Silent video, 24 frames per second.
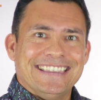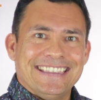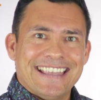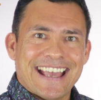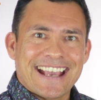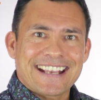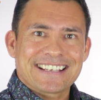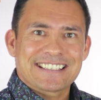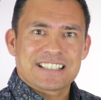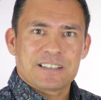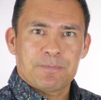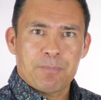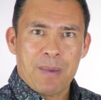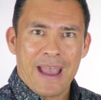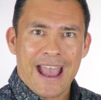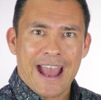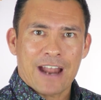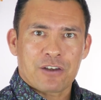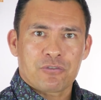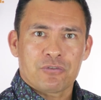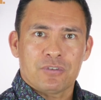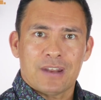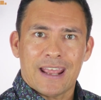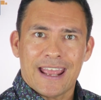Next
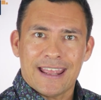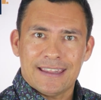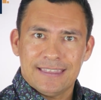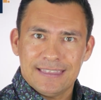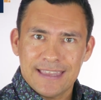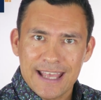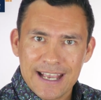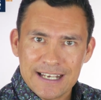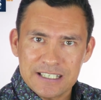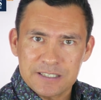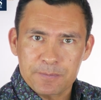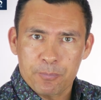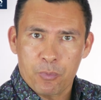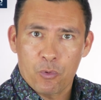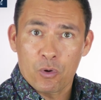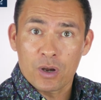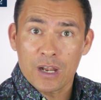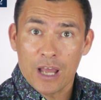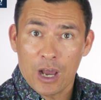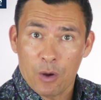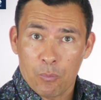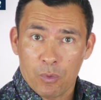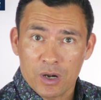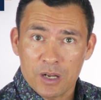pattern and next
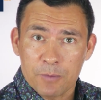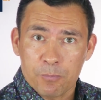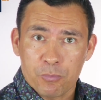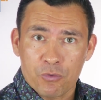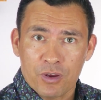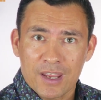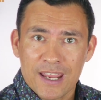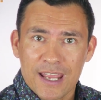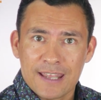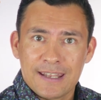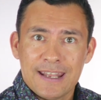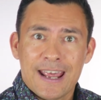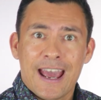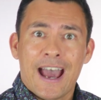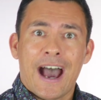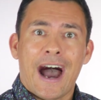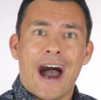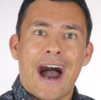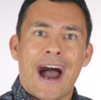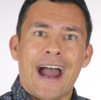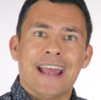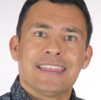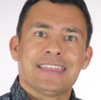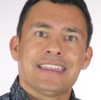point I want to bring in,
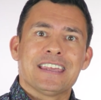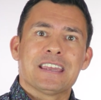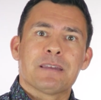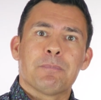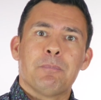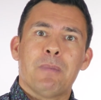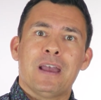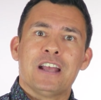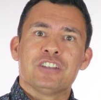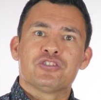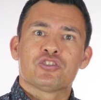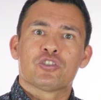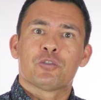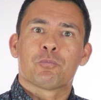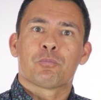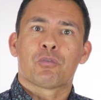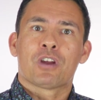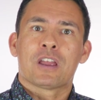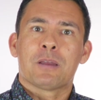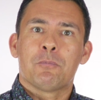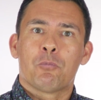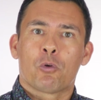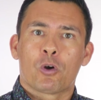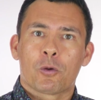I think men should
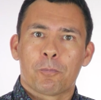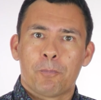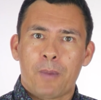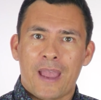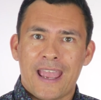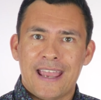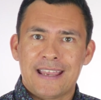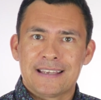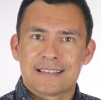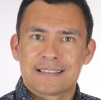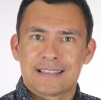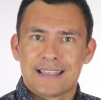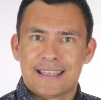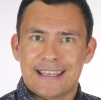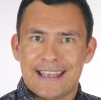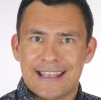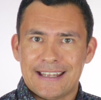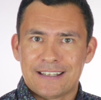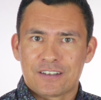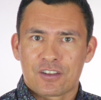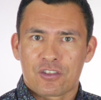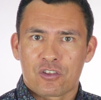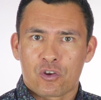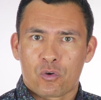bring more paisley
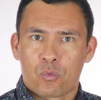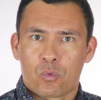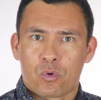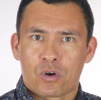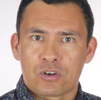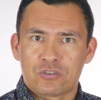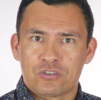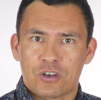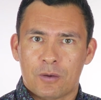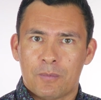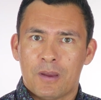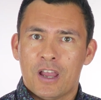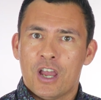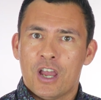into their wardrobe.